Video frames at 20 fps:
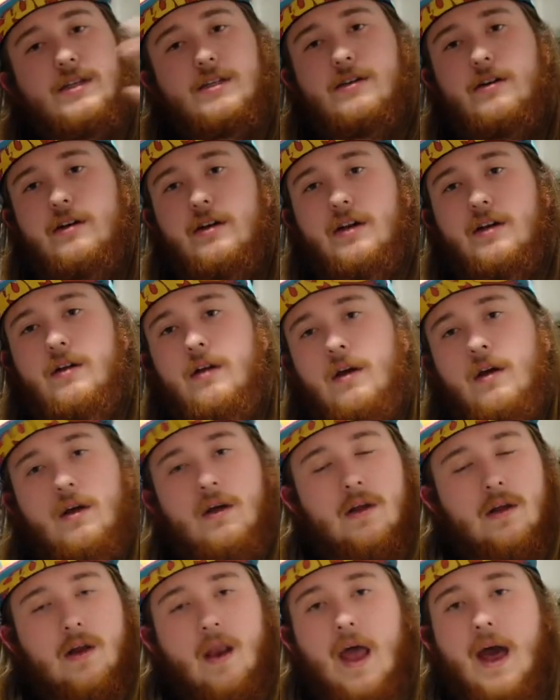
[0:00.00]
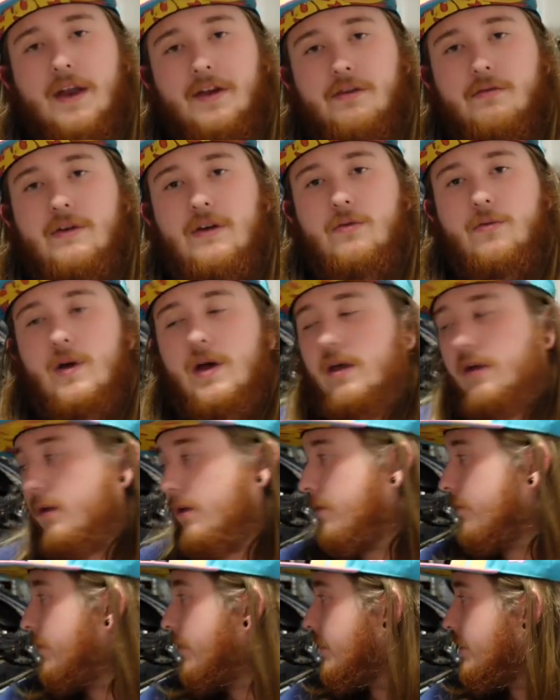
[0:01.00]
started not doing
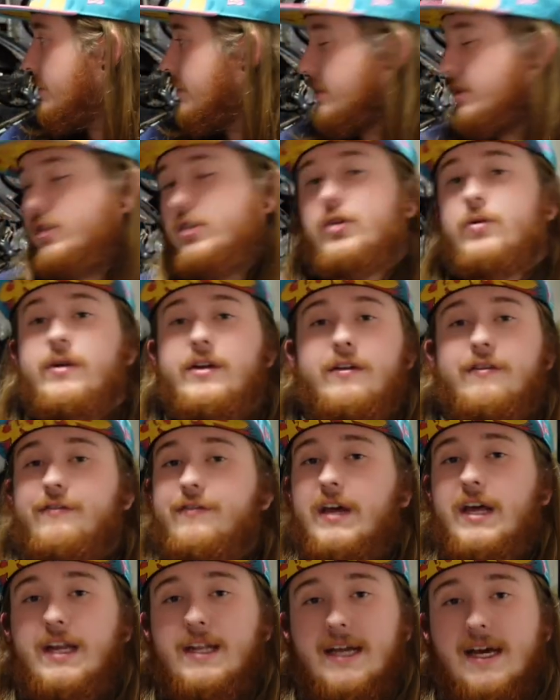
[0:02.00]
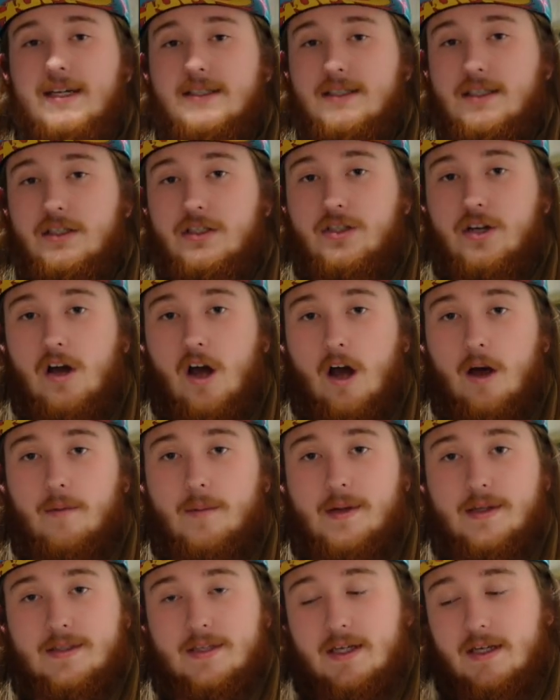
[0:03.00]
well, was it's doing a fantastic job.
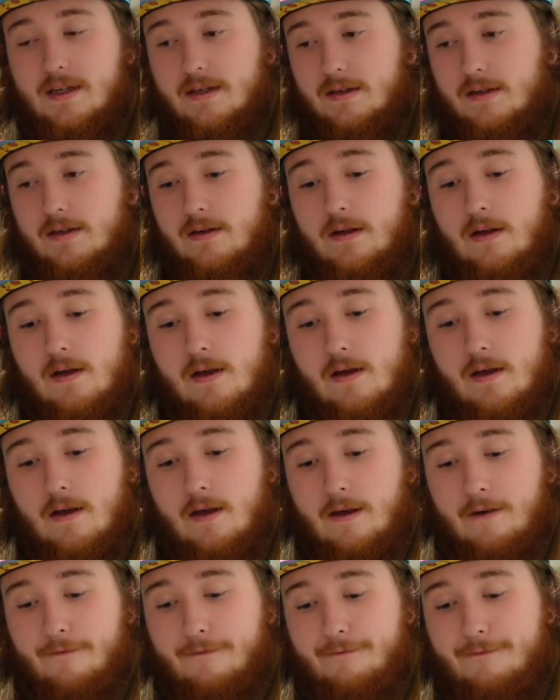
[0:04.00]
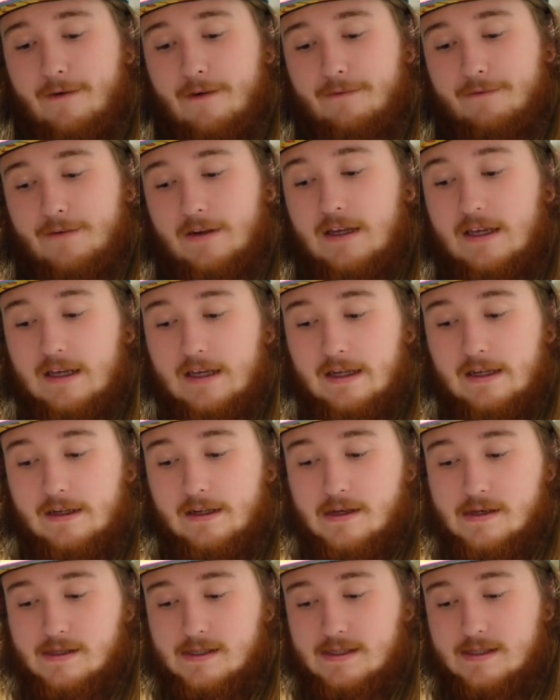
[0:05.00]
It's hitting fifty
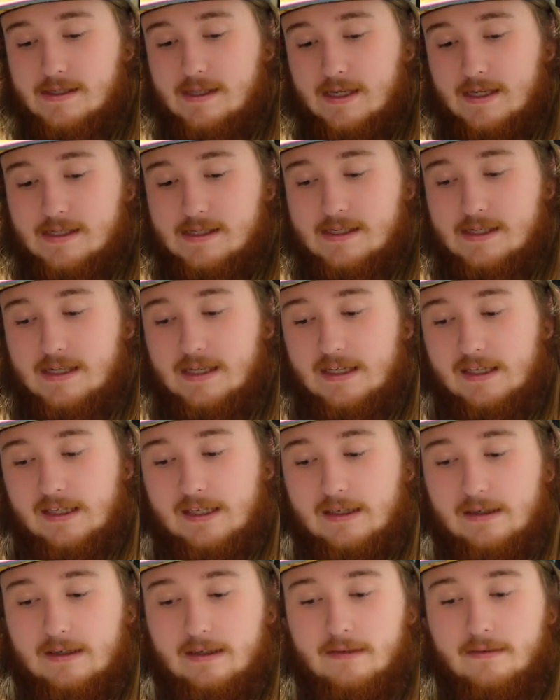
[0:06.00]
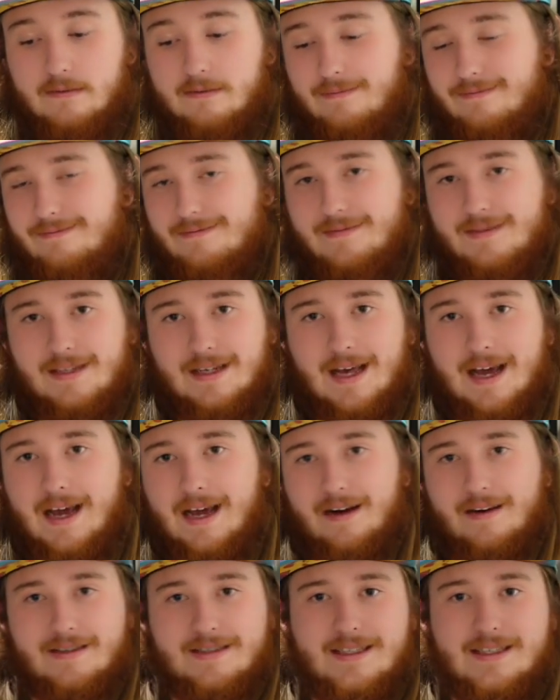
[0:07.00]
to sixty to
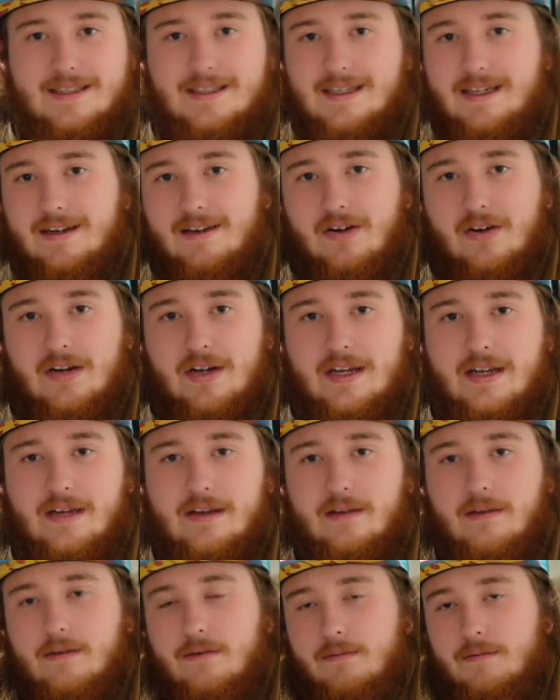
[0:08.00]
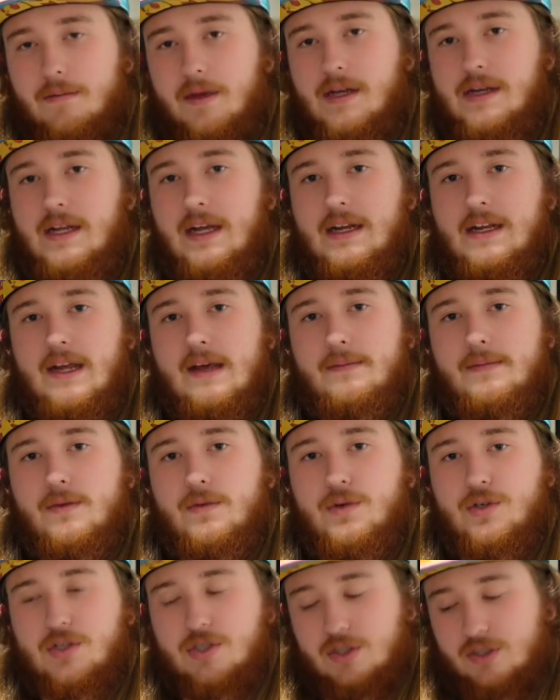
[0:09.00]
higher sixty degree intake temps,
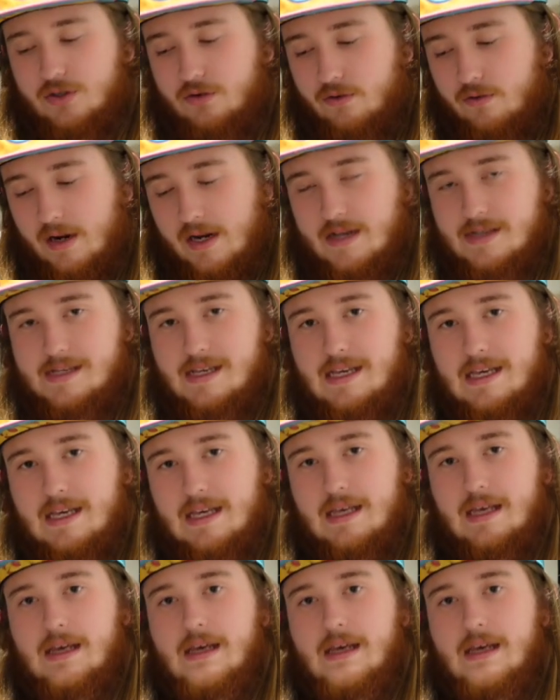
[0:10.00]
which is crazy.